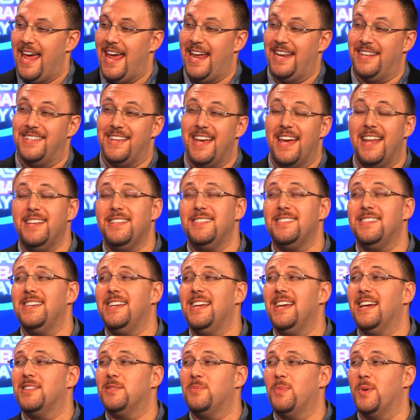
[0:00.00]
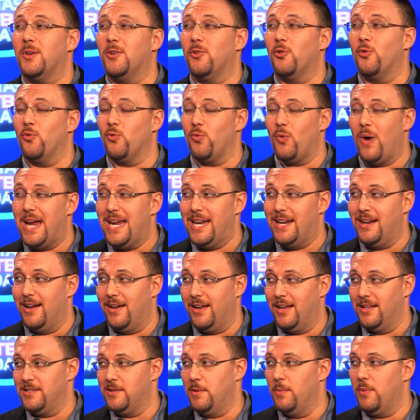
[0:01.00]
and Tennessee has been great
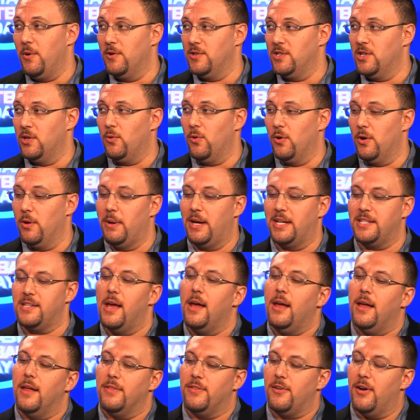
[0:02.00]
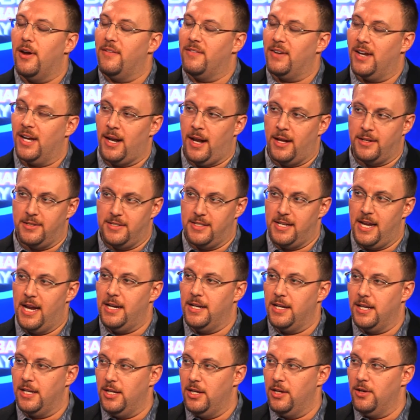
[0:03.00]
against opposing quarterbacks. They're having an
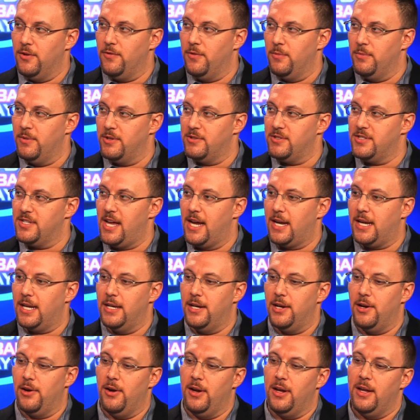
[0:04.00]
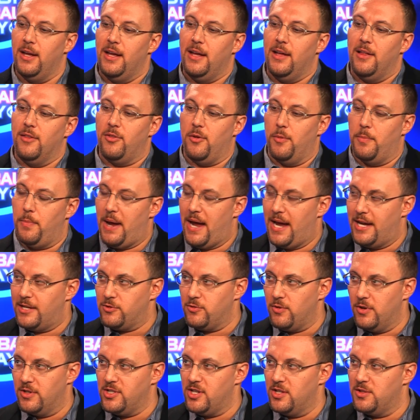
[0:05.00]
outstanding year from their secondary. Their
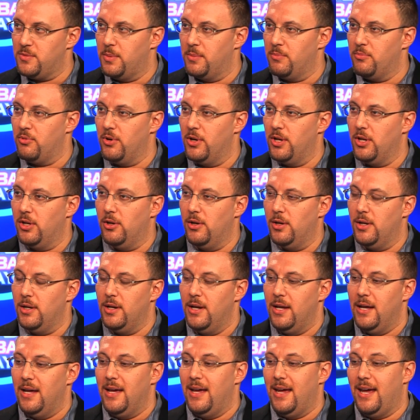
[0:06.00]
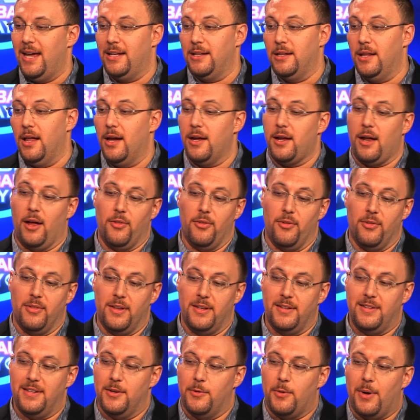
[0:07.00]
pass rush has been pretty good, and Luck, other
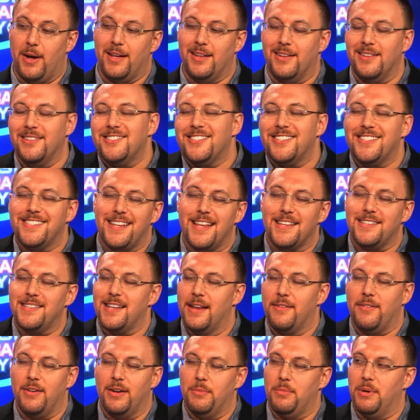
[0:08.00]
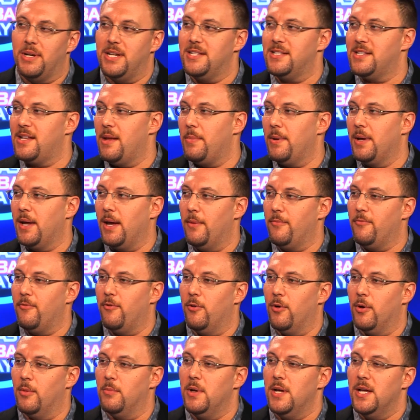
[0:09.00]
than T Y Hilton, just doesn't have anybody stepping up
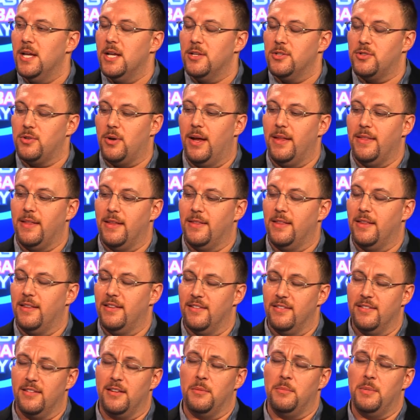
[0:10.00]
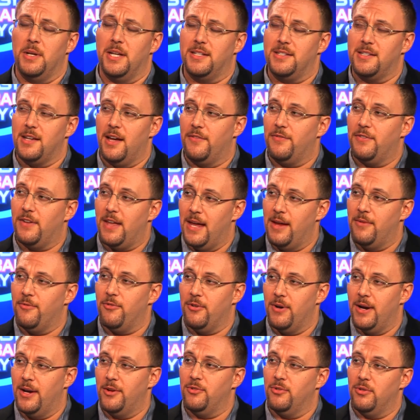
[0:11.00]
for him. So I think that this is going to be a tough game
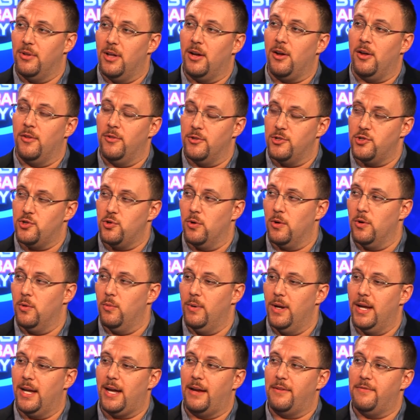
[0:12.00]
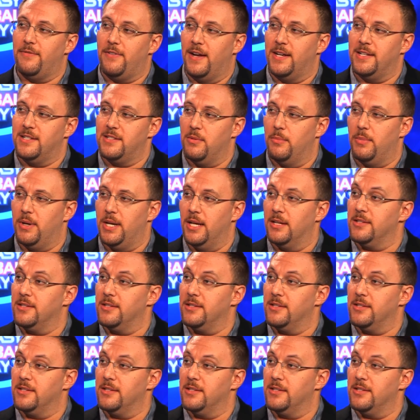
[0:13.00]
for Andrew Luck on the short week. I'd find somebody